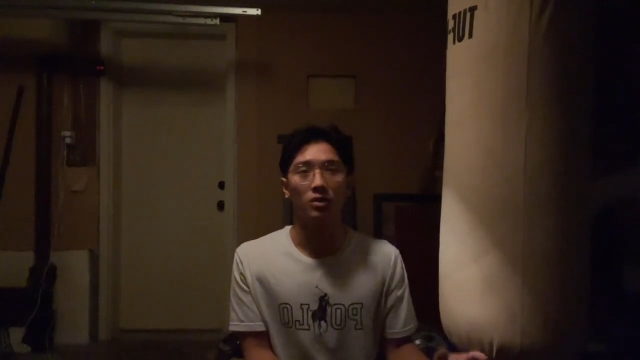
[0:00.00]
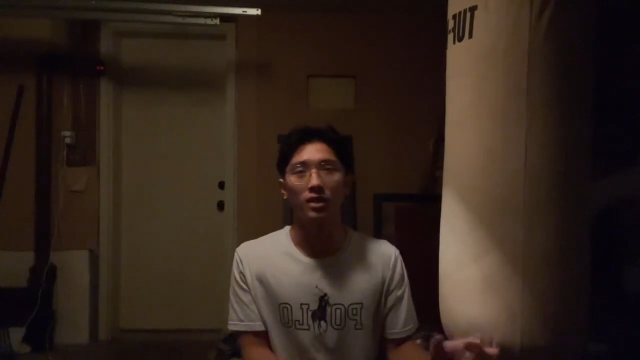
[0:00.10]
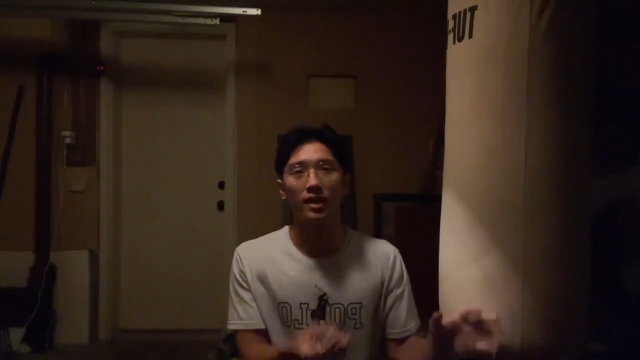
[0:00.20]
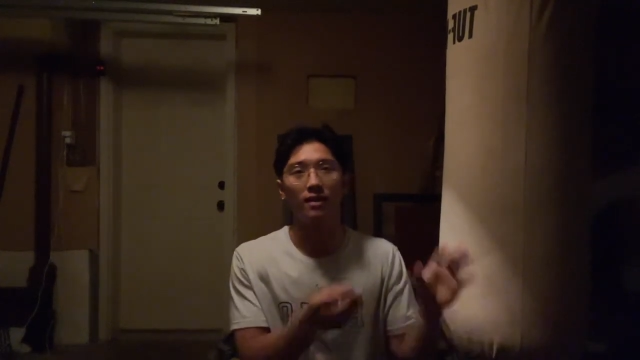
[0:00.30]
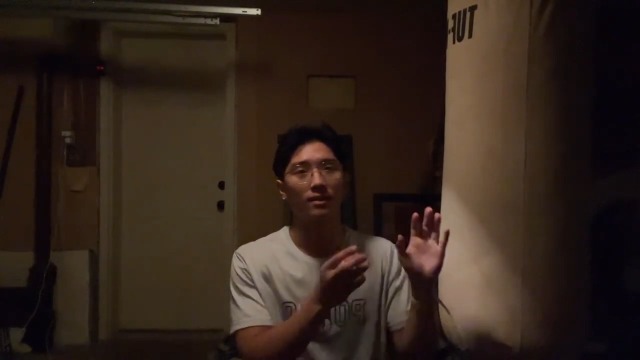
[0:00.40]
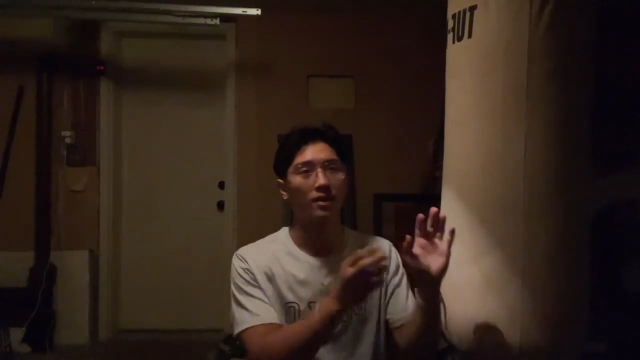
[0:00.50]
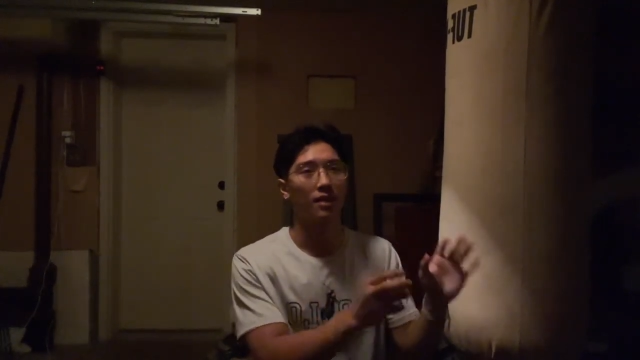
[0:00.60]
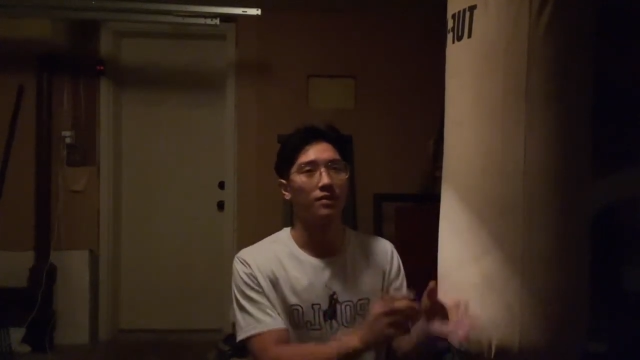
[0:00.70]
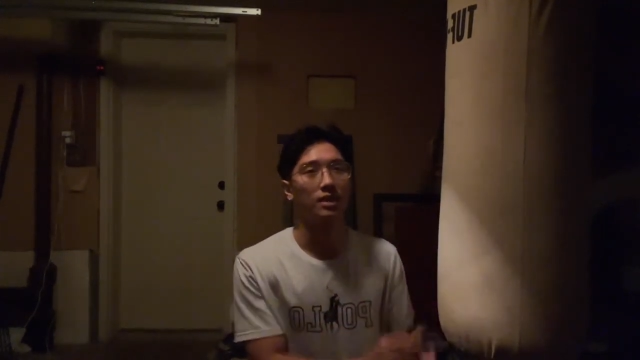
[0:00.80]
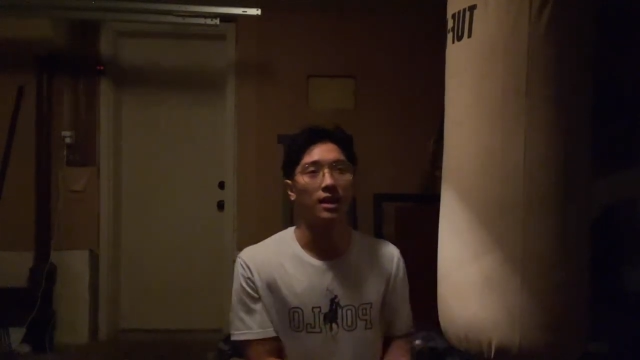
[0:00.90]
Like, I
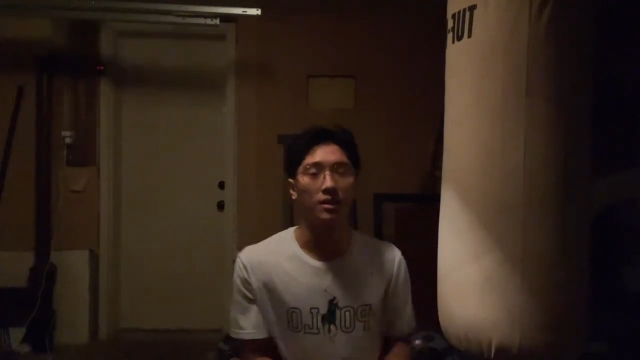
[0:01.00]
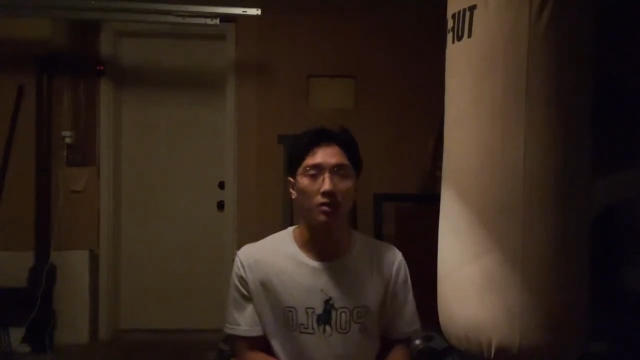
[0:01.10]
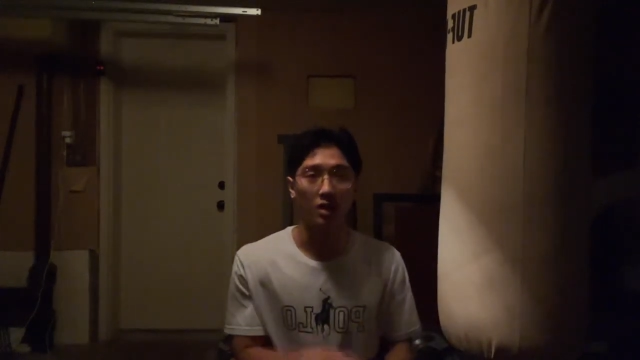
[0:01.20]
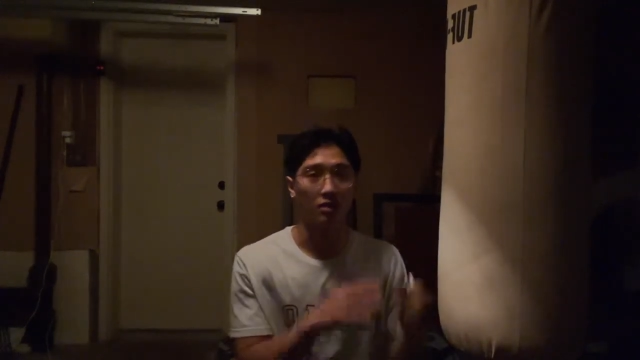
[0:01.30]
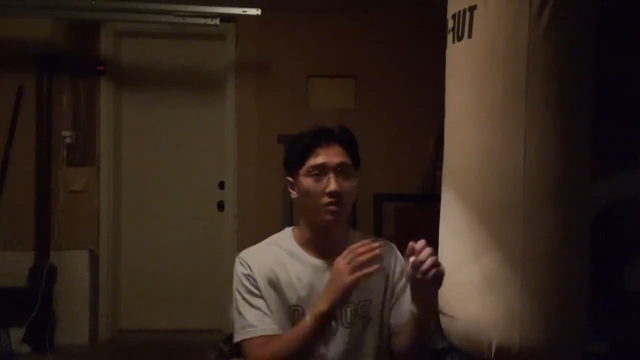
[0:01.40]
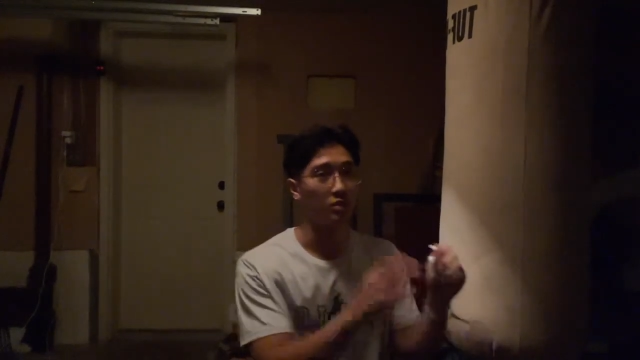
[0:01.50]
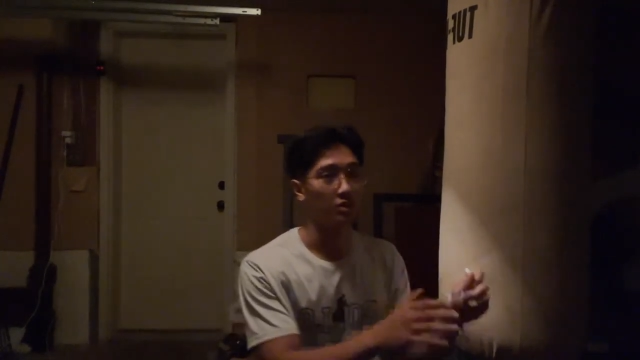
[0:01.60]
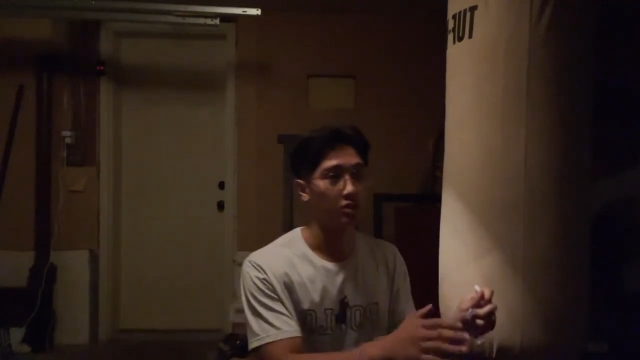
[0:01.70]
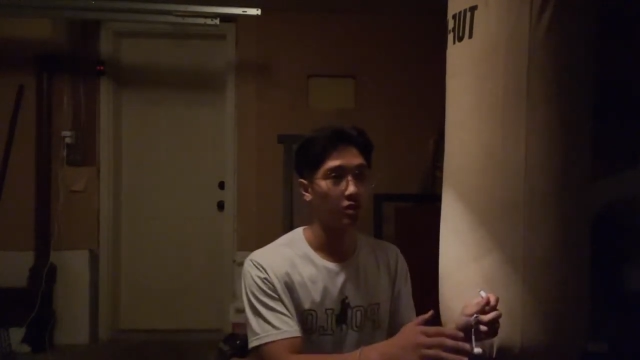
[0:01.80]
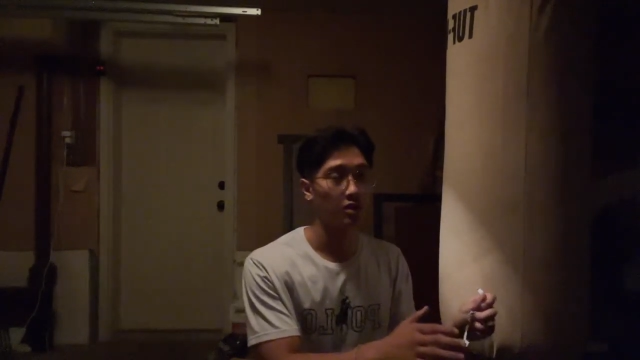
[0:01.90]
feel like when I was doing
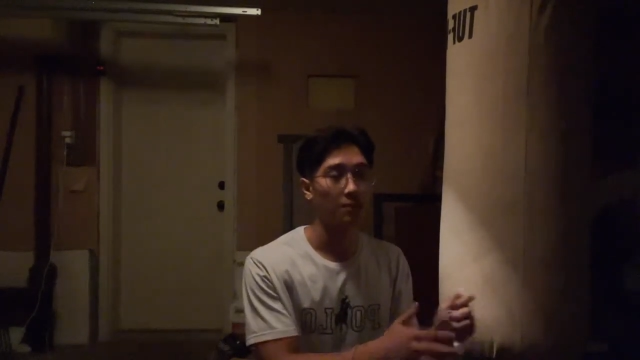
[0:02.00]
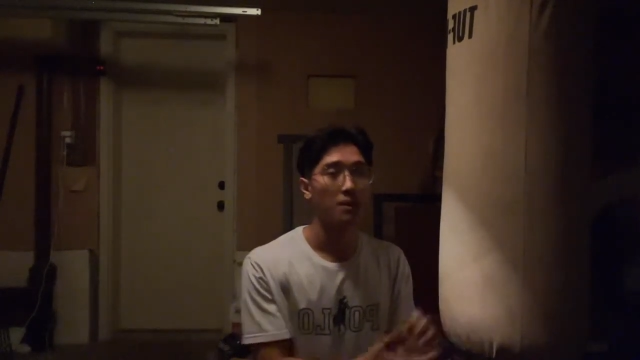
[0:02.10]
the drug,